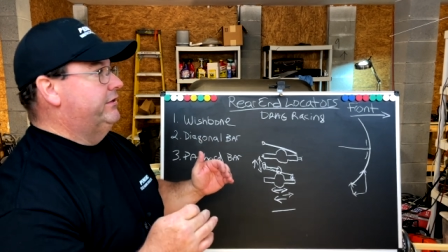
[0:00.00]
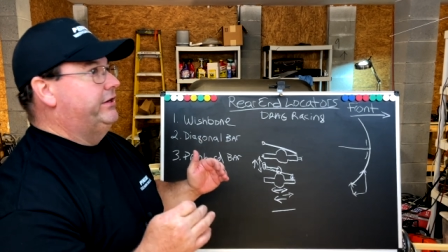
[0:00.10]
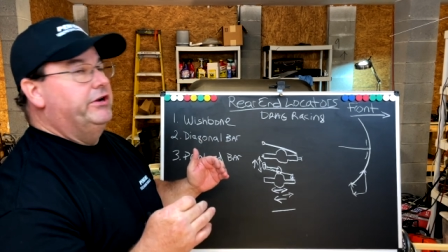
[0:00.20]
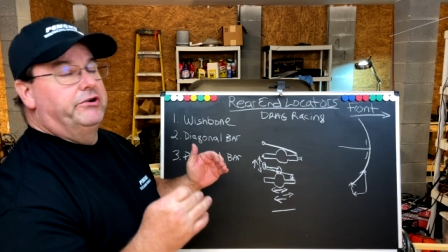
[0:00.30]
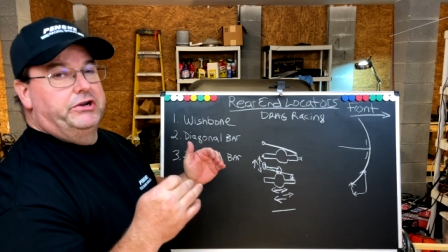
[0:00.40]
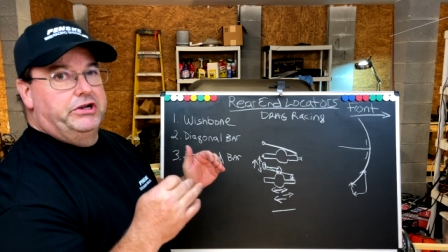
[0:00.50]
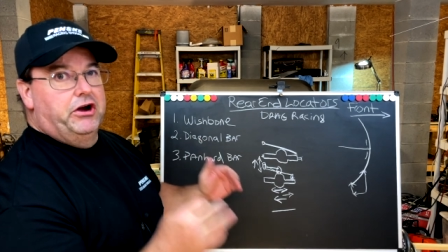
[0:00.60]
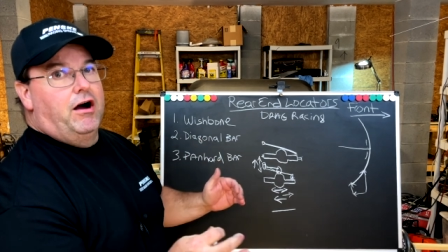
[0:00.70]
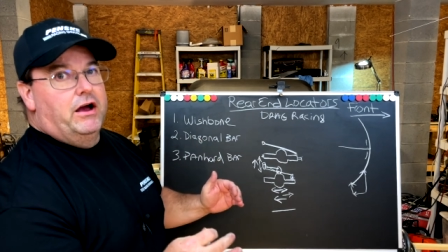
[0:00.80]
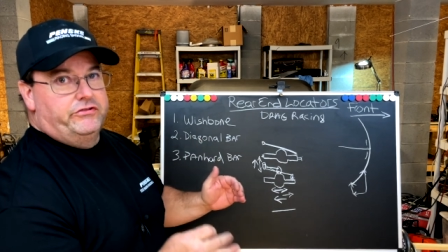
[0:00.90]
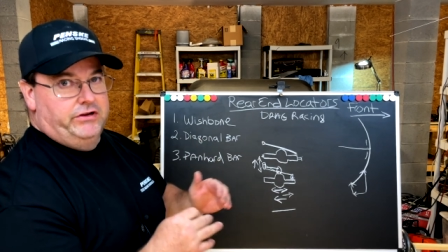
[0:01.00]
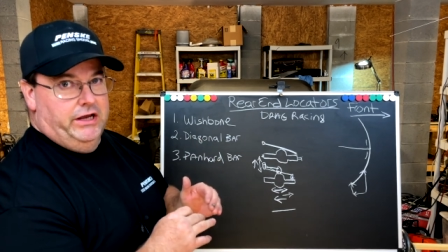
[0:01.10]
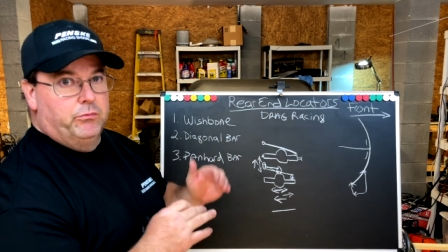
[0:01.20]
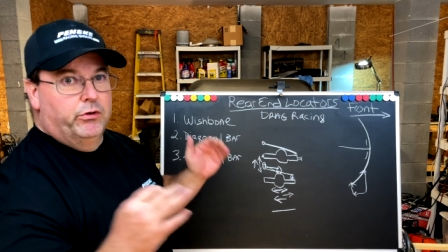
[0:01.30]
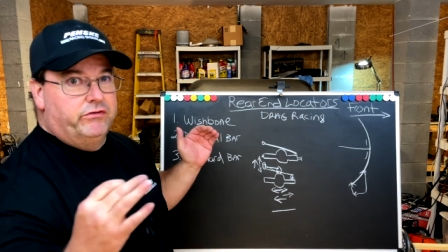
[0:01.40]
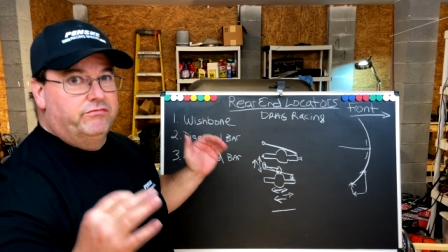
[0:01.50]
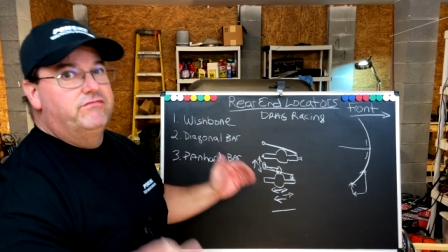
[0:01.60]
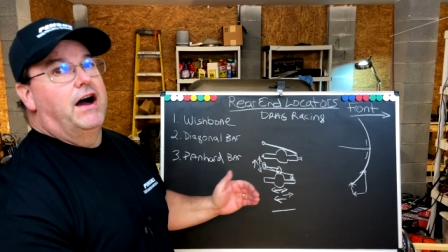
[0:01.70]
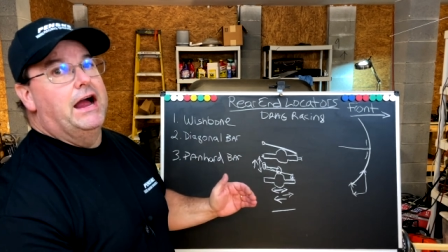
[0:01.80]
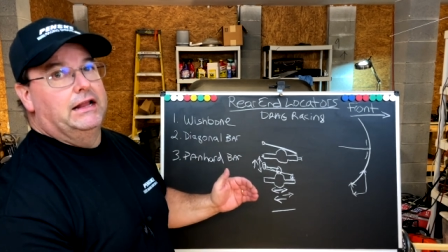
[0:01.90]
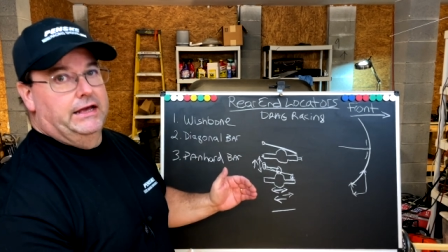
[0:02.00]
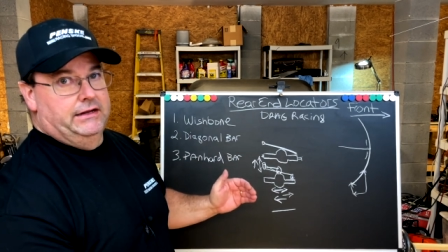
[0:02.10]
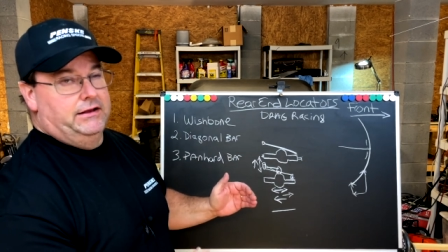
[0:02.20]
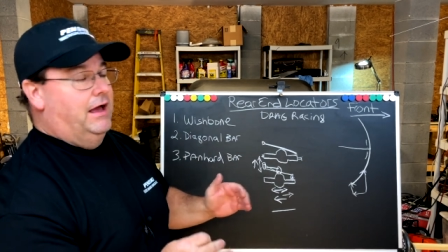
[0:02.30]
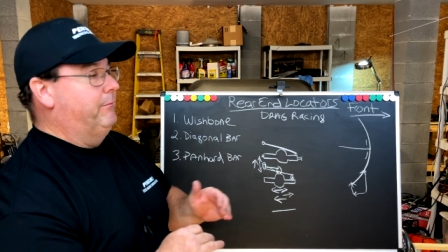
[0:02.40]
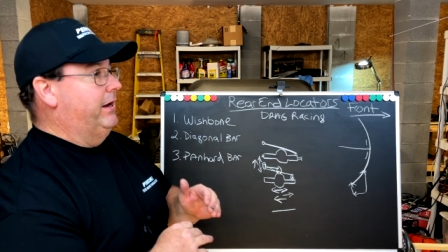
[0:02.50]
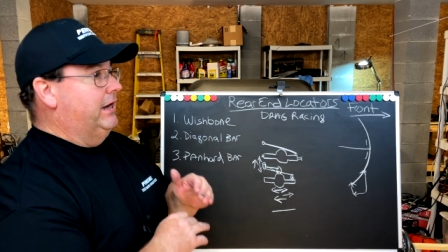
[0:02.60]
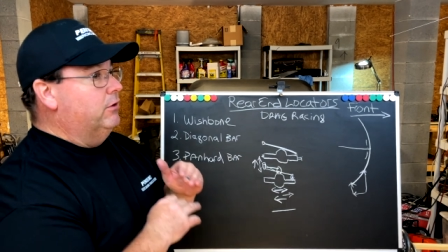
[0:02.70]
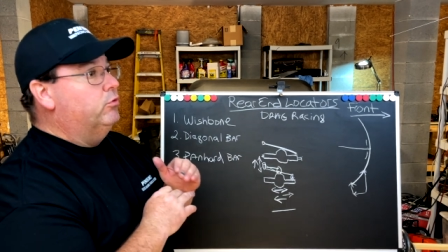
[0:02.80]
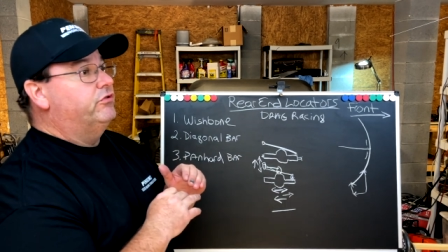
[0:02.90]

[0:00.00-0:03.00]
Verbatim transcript: dear gosh, it was violent. I mean, it was